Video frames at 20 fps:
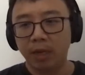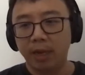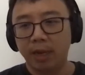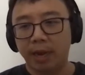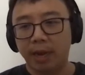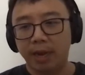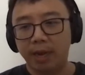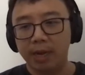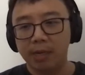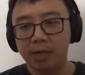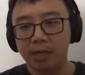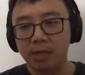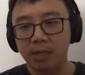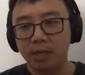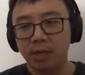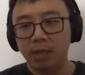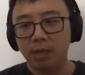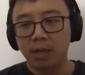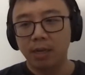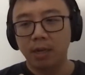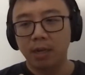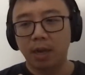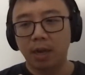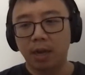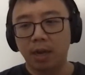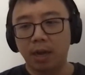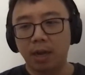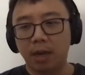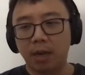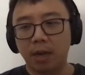And
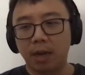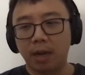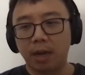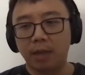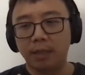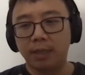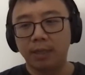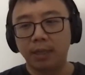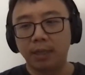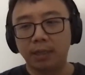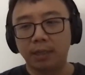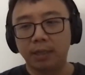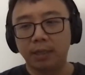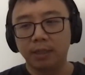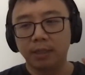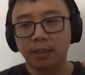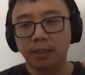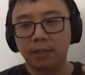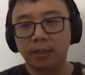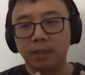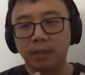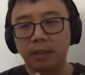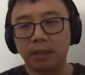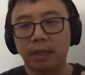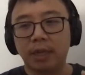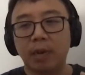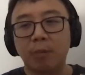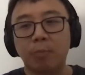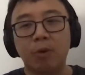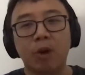I think there are a
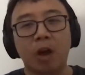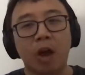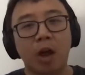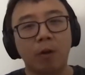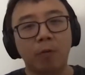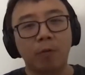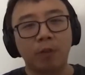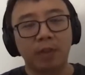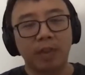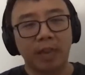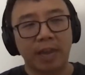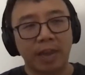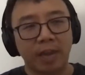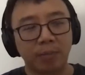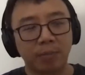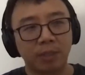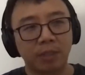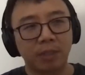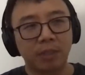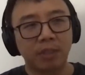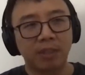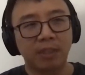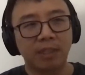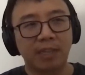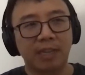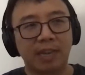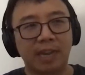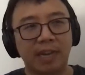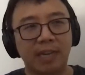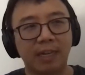couple overlaps
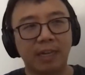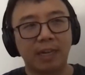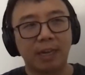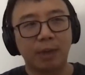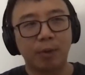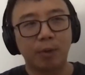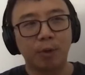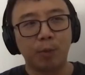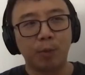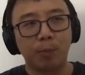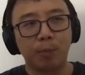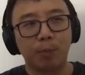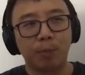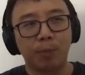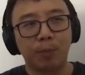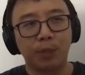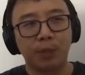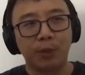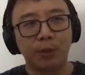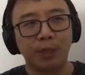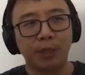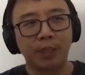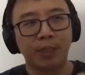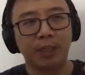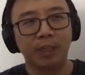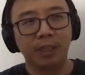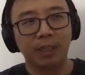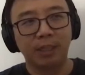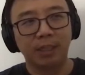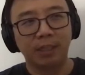that in between
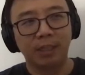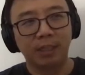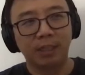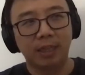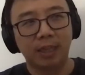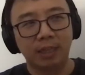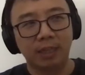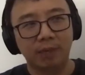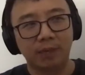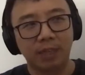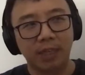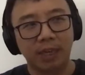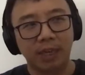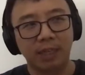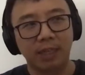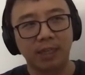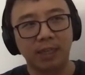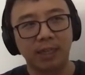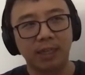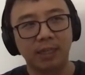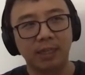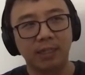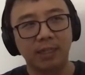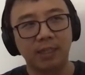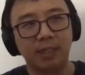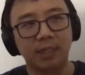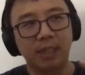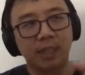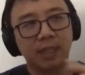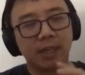the
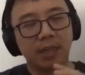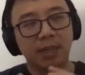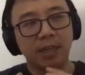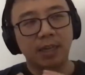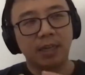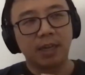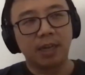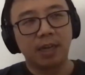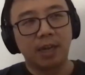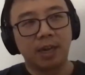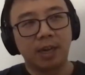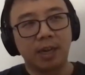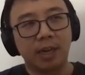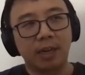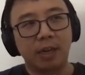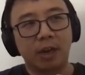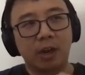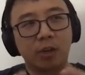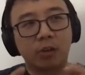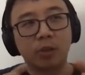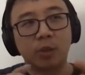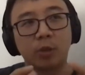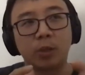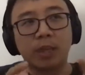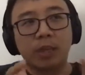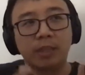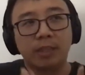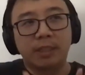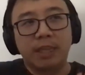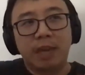tenant, and also
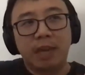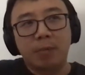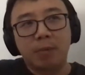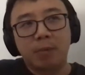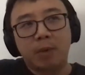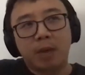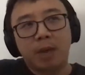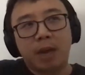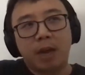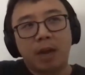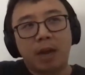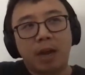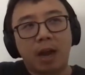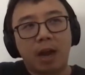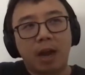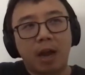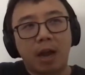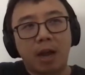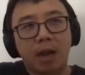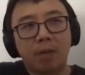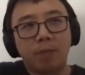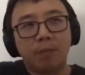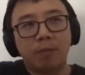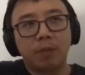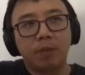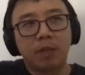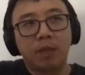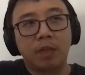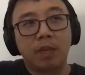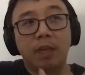there's some
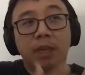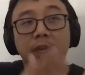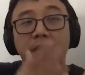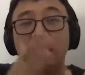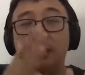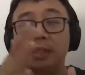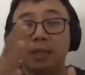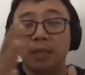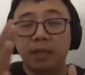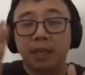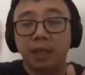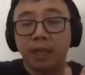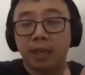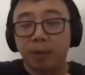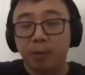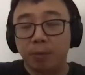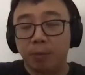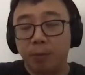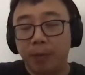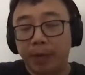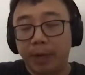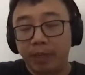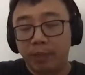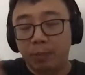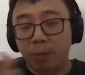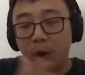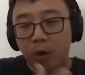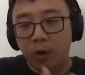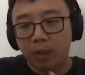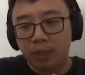in the namespace
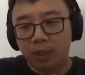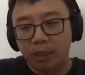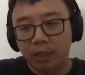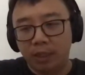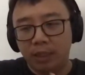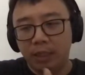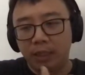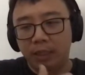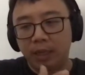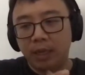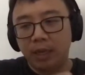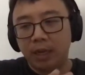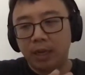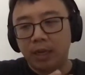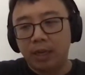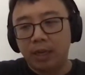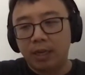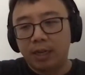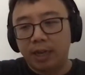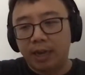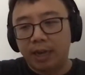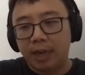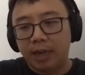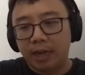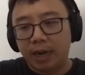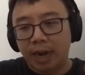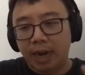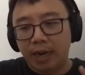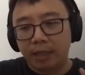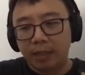policy, there
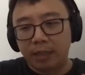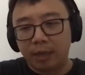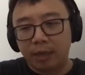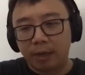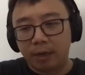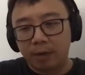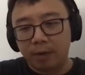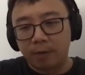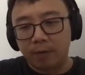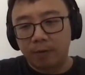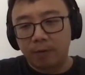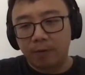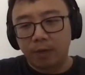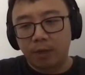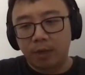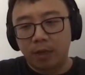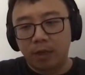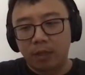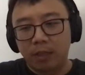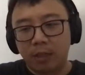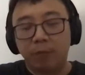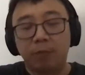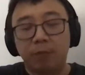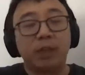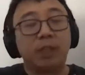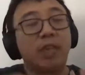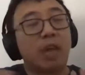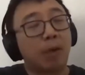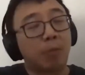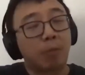are
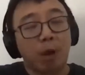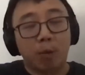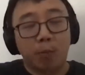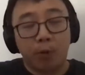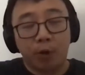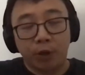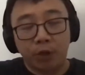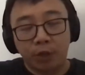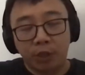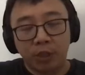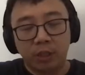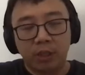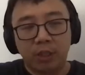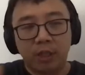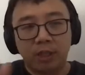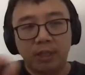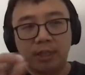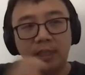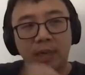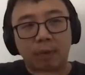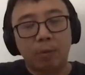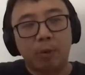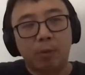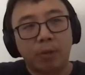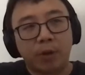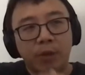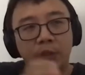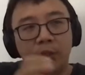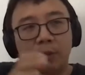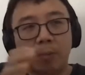different type of operations, and some
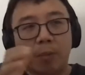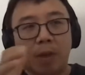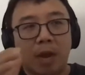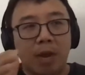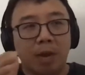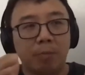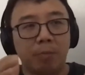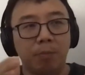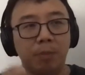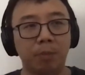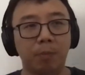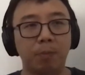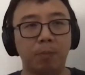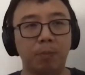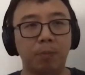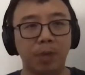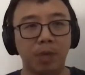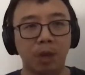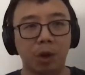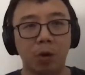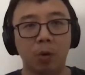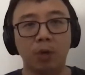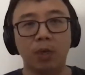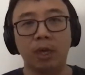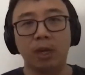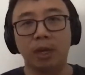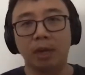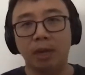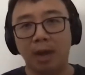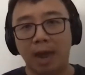operation might be only
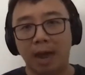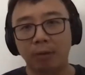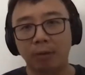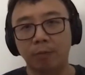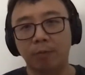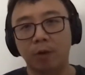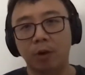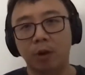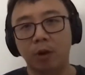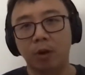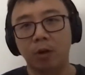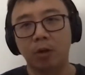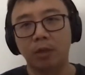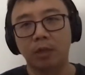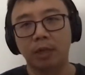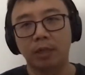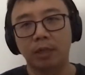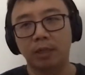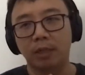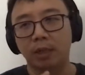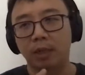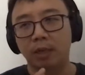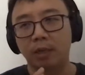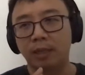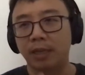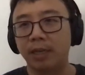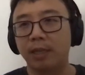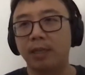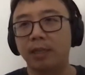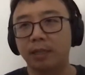allowed for like
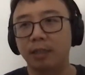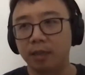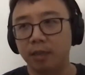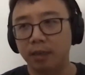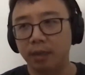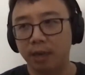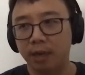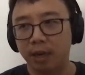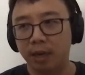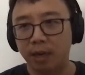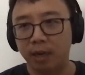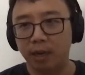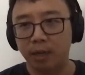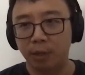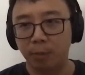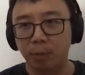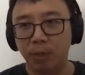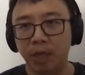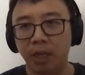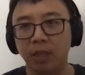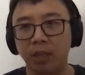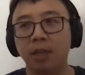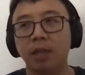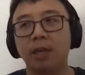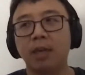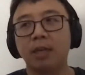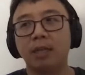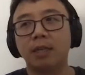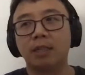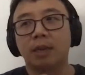tenant admin.
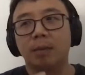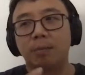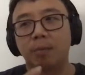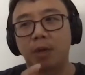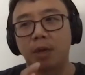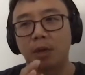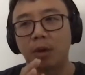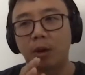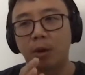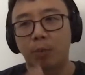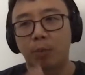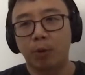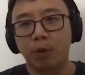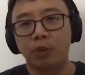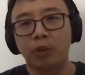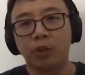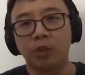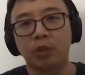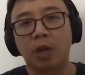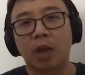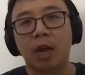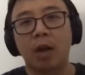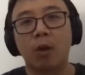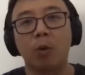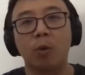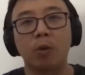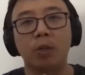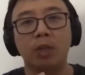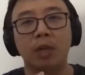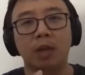Some operations are
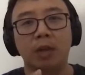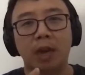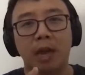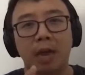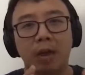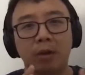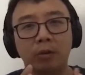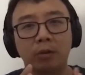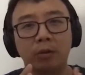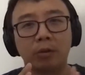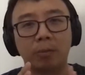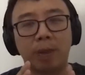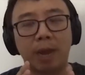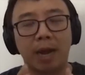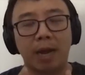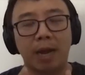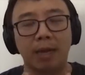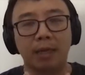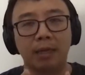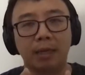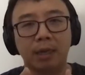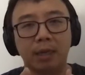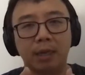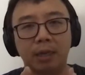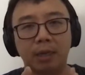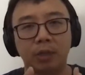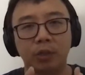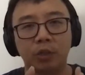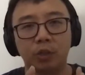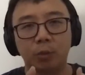only allowed by
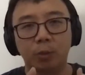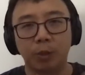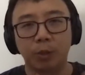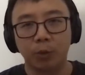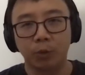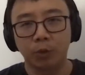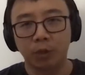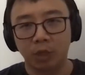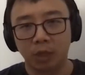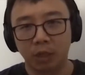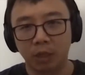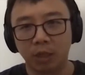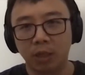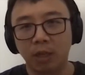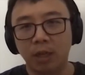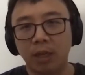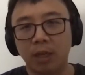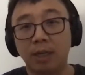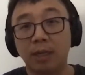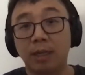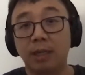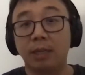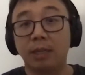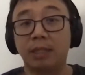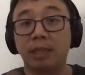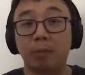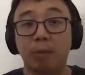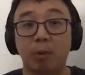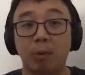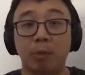super user, and
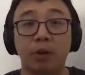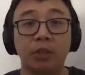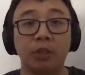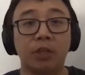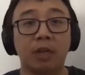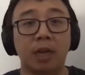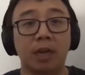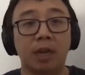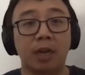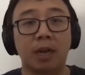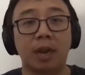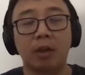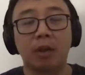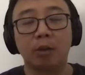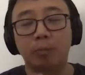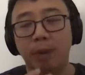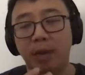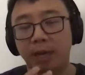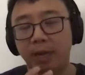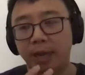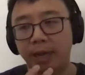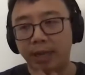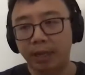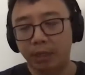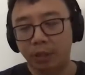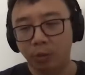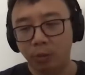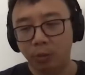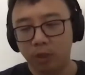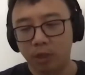some operations are allowed by the end
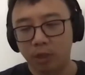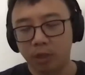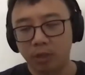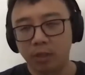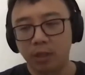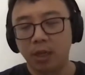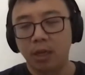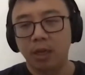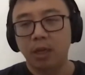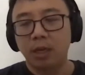users.